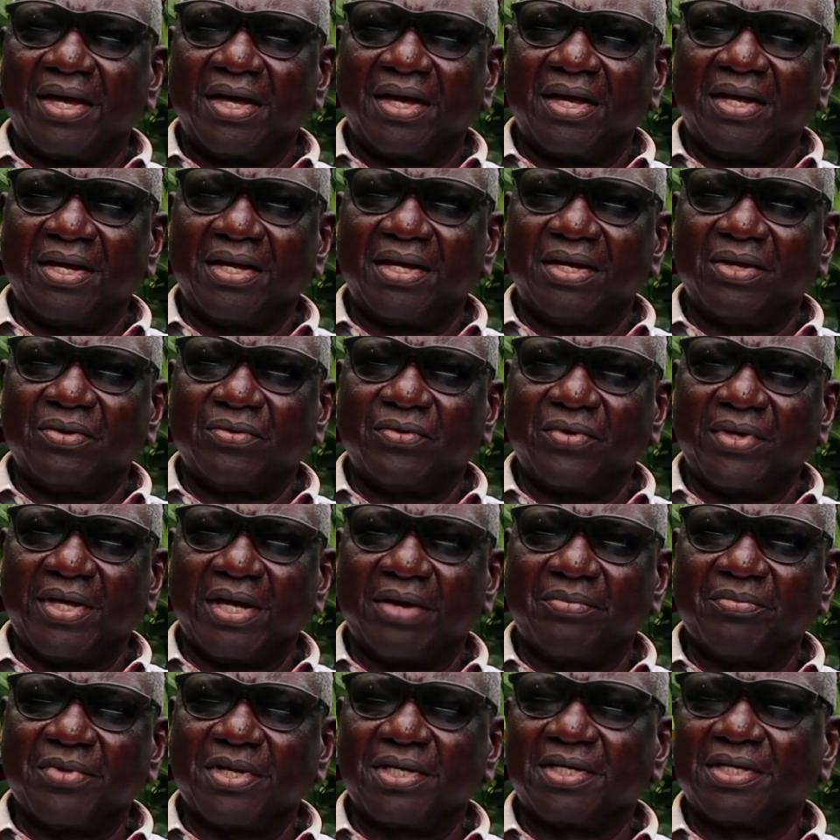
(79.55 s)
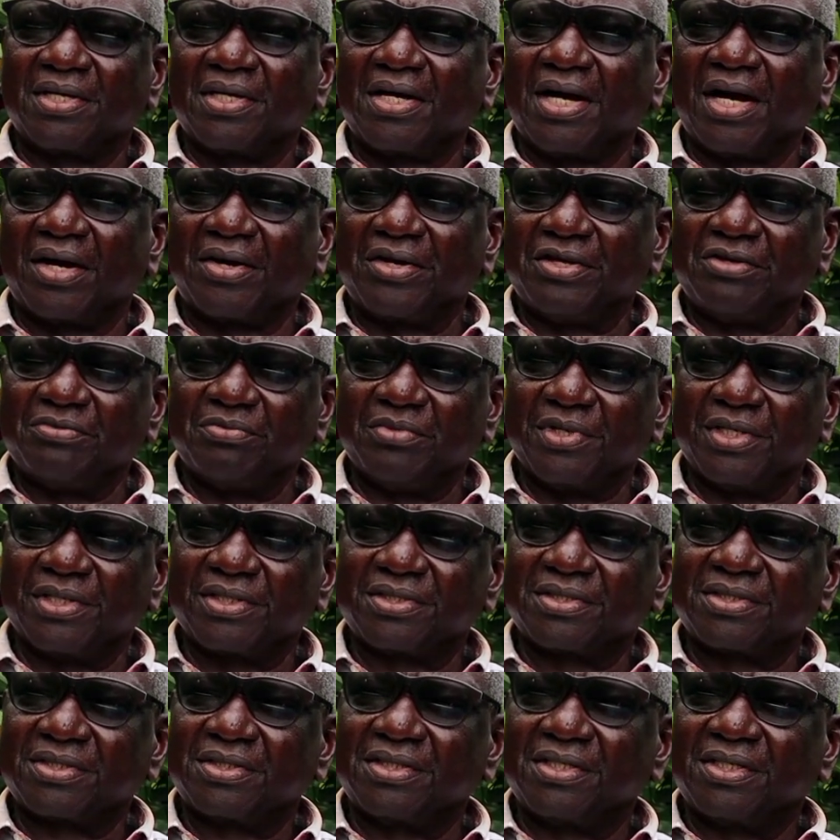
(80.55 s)
and we are making
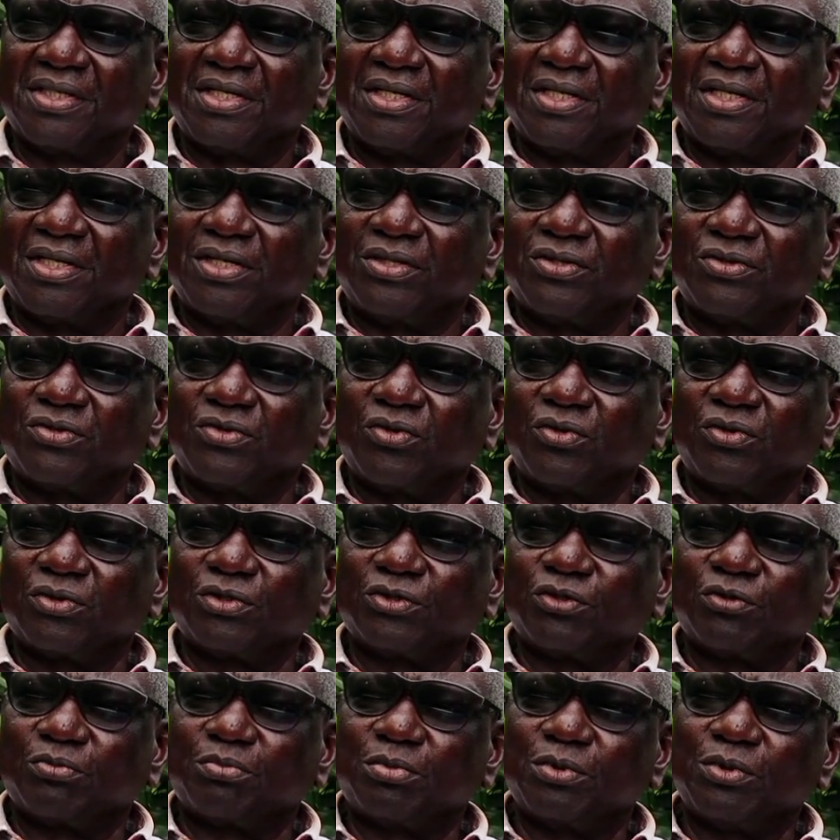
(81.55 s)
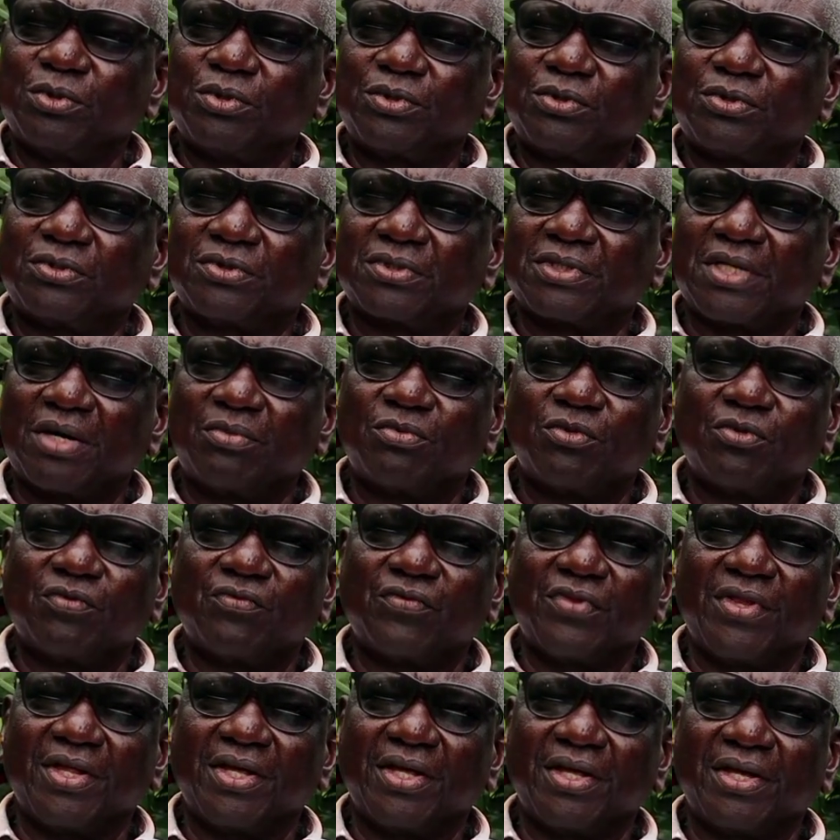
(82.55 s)
arrangements to also put some
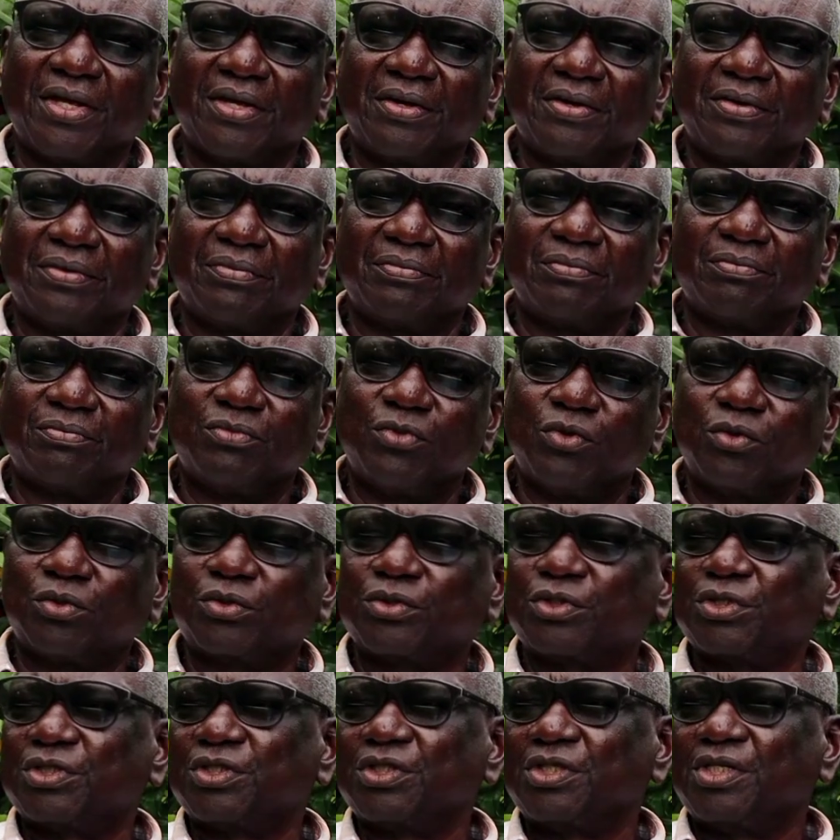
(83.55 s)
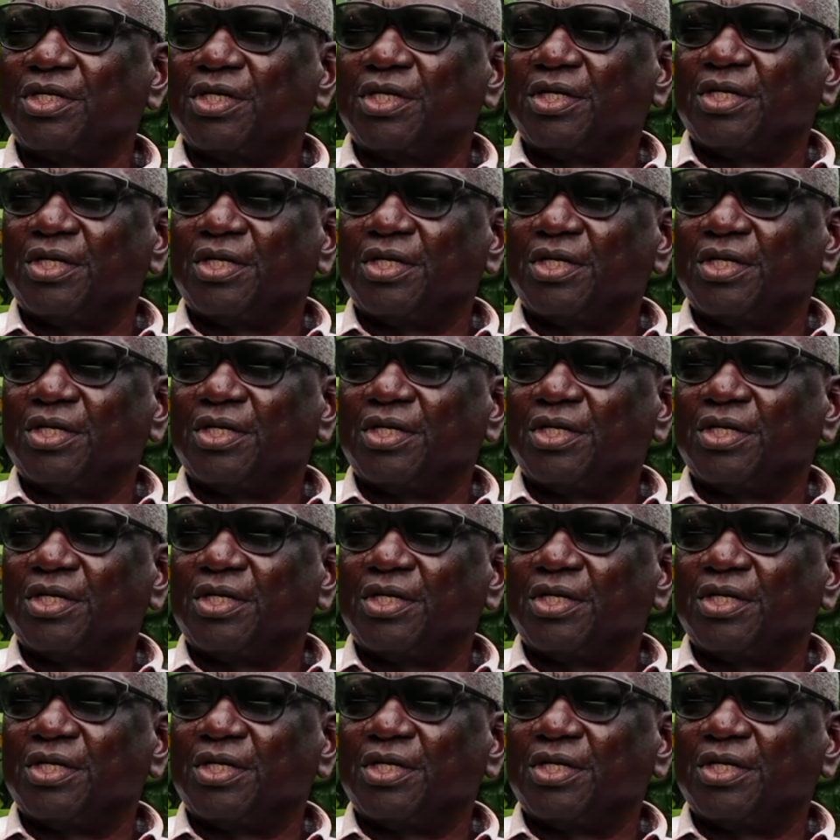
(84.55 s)
of the books